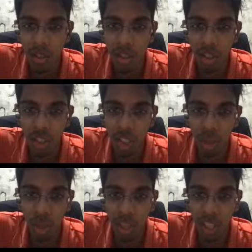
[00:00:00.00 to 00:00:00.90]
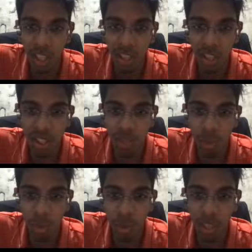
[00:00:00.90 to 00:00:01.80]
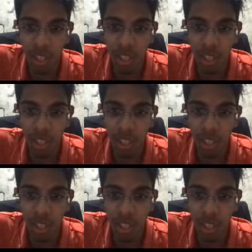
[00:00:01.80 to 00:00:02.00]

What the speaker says: c2 check and c4 and king